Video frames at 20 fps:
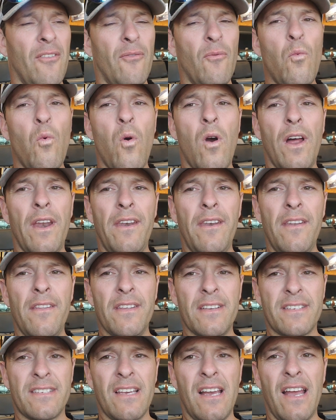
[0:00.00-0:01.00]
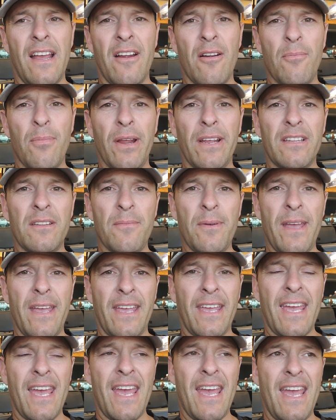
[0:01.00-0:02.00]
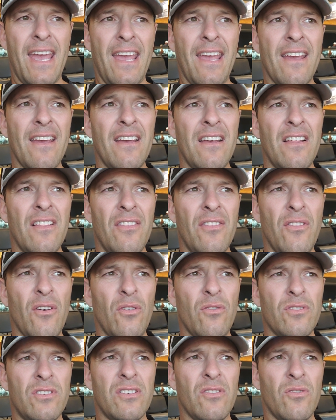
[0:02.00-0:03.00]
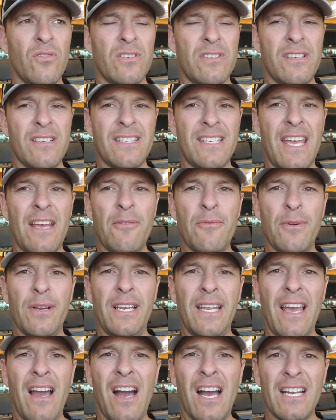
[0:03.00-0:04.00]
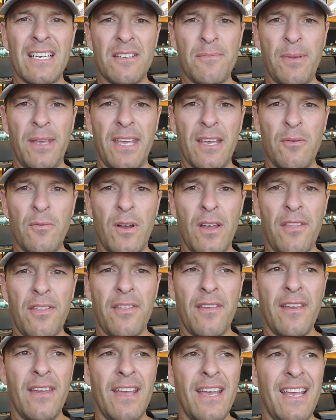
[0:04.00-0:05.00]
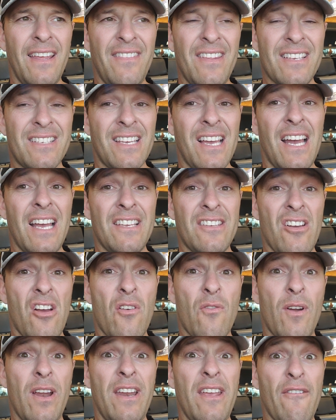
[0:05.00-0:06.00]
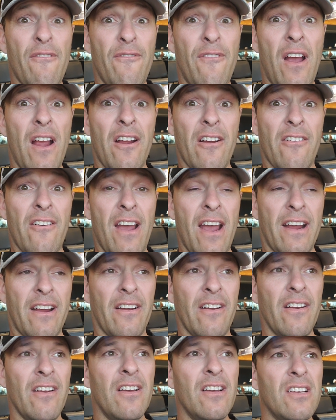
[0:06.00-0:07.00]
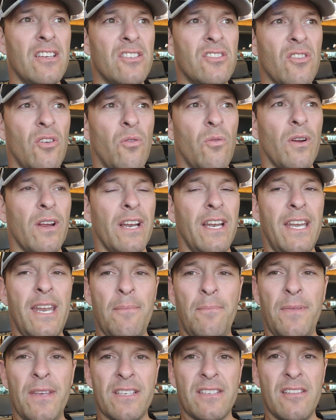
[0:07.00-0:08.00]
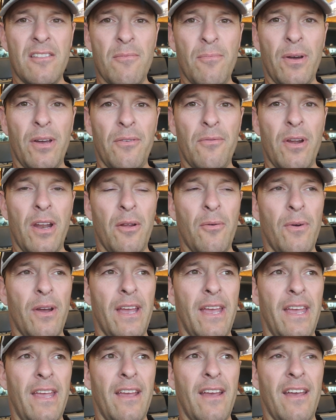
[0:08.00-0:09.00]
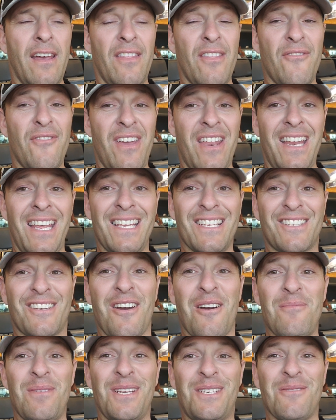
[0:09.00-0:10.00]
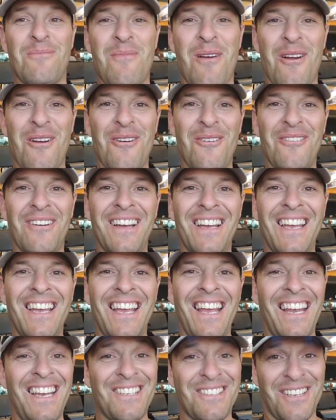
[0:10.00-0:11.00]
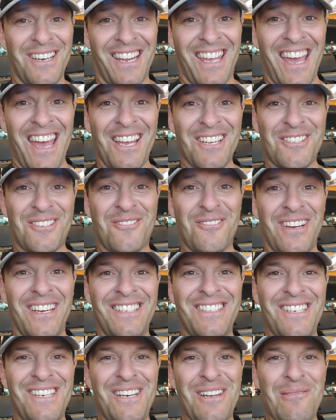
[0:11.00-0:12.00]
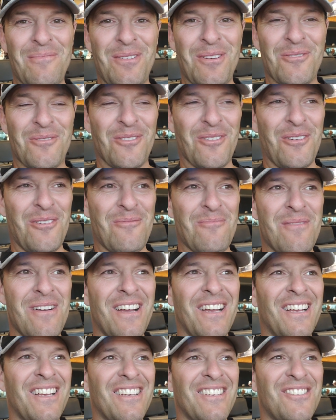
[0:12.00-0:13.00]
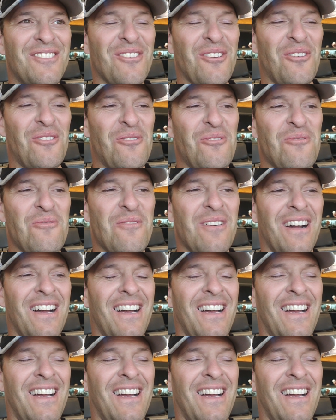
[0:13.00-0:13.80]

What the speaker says: One, the sire, Break the Bank K, those horses get really hot to begin with. And this guy's already a firecracker. So we're going to nip this in the bud right away. The vet is coming tomorrow, and he's going to castrate GW Chrome. So